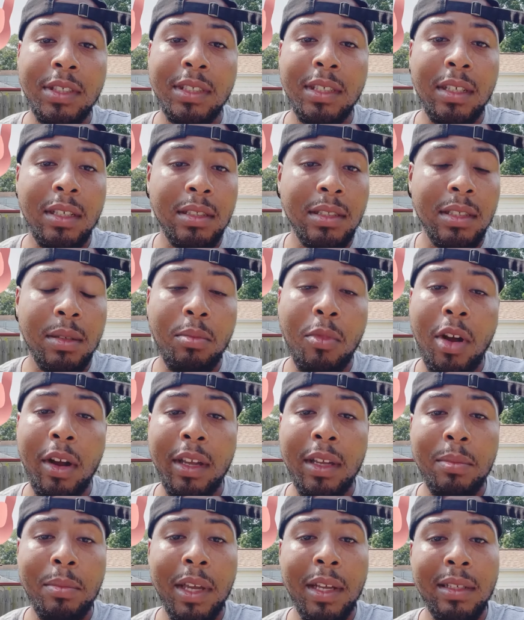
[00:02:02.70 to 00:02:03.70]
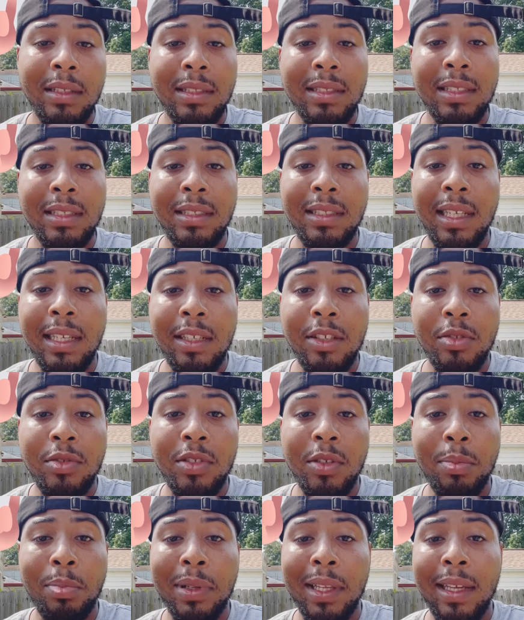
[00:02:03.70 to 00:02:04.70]
sellers and market makers continue
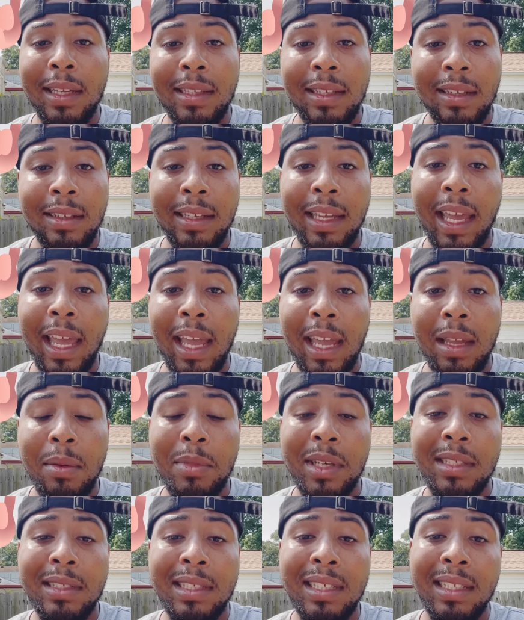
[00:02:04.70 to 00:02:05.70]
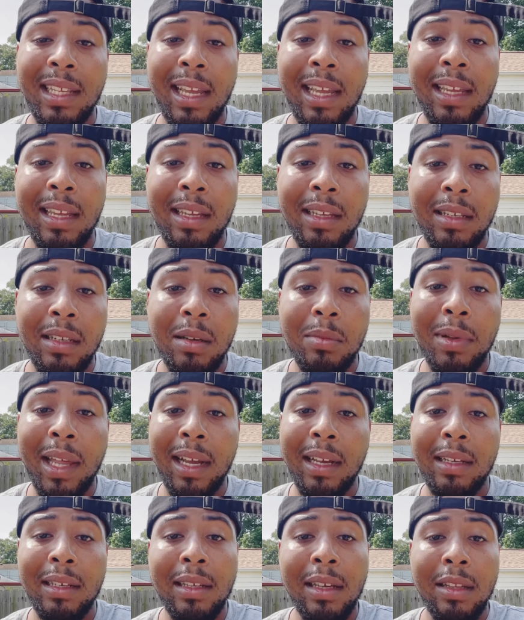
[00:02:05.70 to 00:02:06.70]
to play their game until they end up
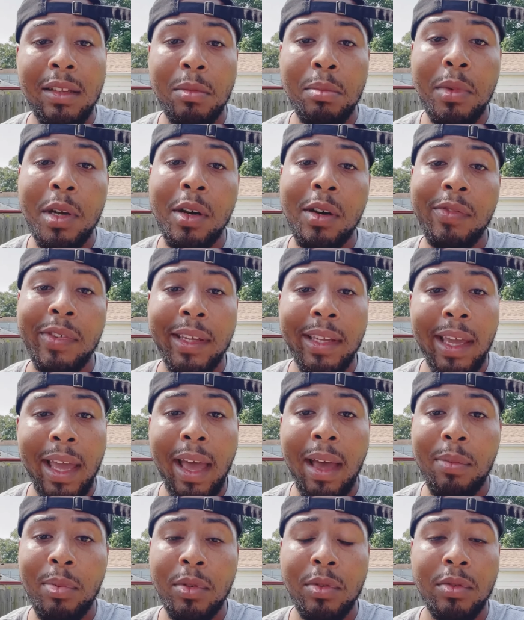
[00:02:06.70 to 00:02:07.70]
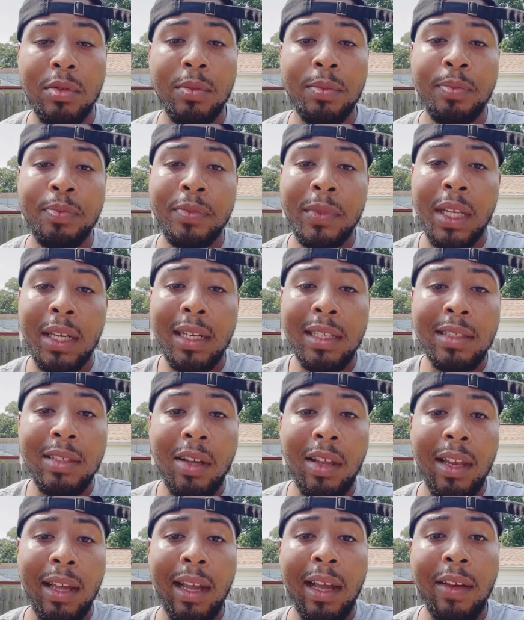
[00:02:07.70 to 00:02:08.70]
like another Melvin Capital. That's
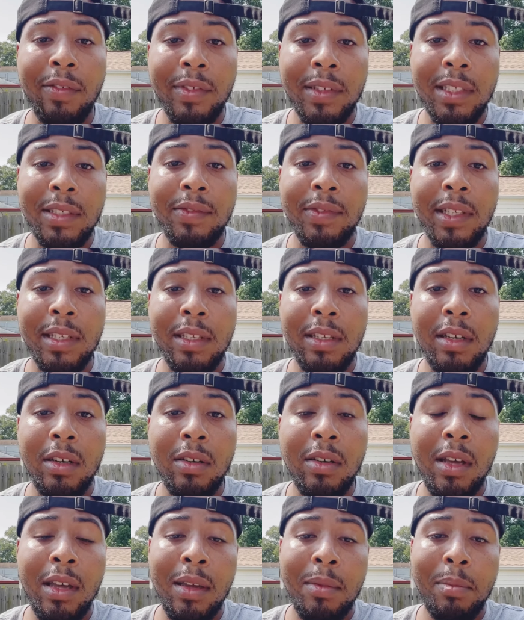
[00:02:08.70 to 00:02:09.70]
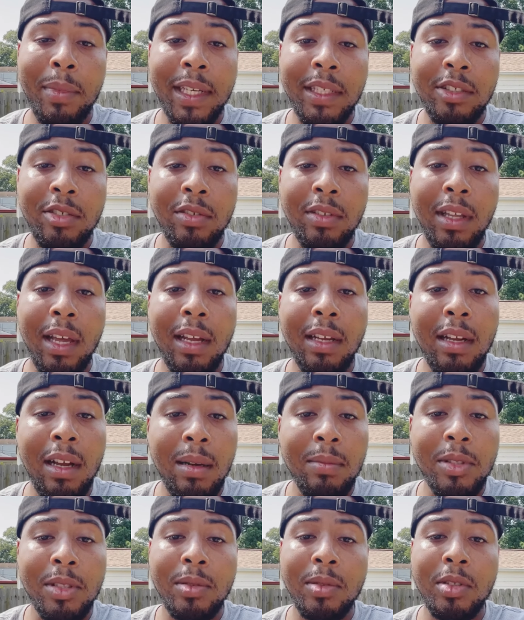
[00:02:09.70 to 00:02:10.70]
all I got for this video. Make sure you like,
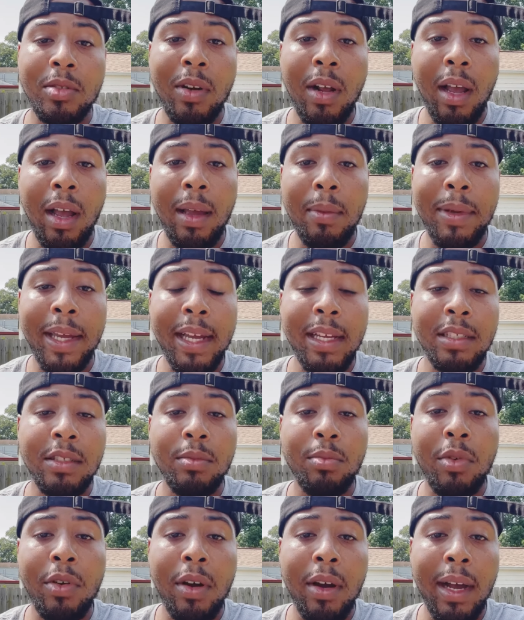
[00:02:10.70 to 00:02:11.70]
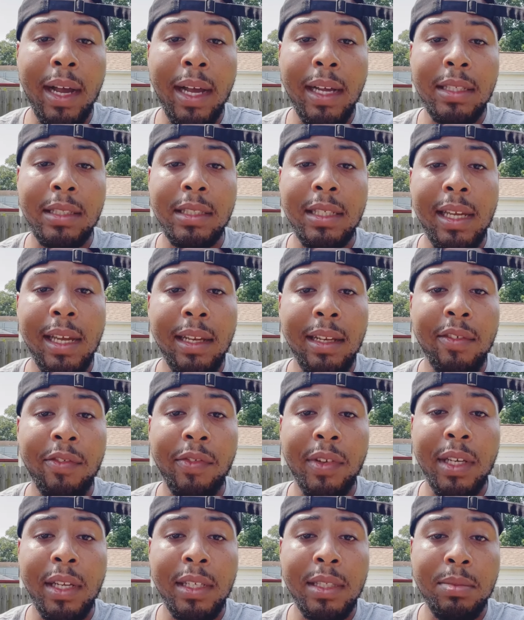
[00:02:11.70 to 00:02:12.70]
comment, subscribe. Add your boy on IG at The
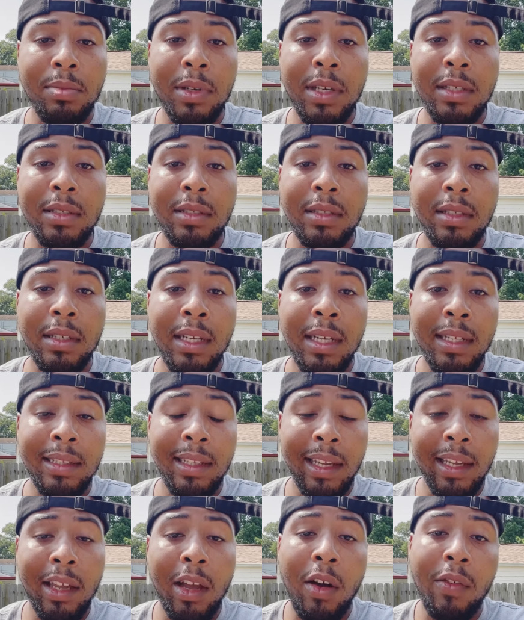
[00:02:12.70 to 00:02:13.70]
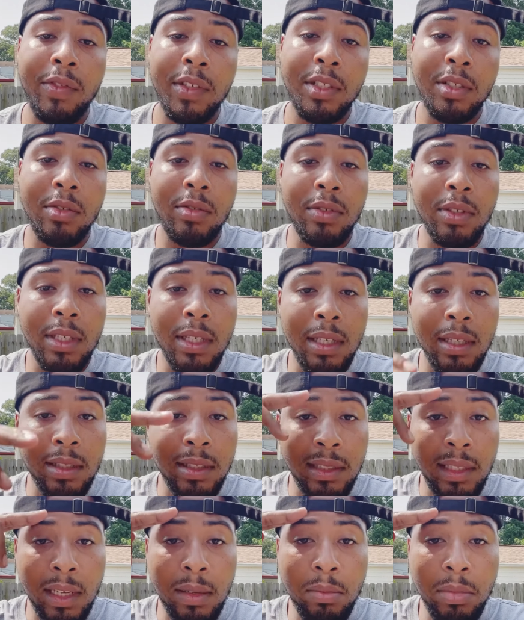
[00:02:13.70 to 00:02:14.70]
Finesse Monster. Thank y'all for tuning in.
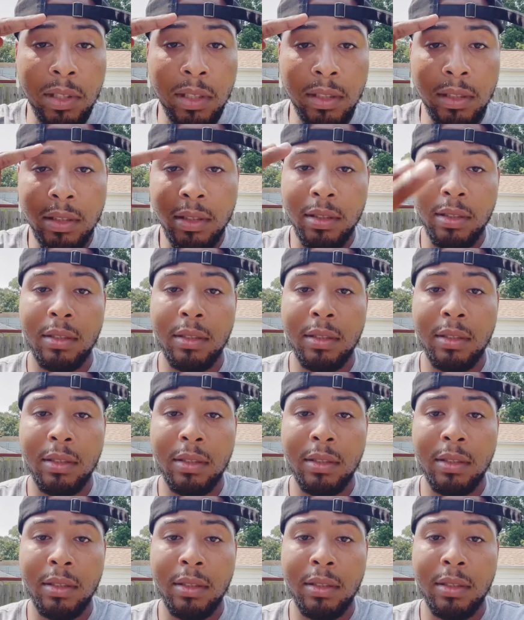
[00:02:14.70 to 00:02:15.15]
Stay bullish.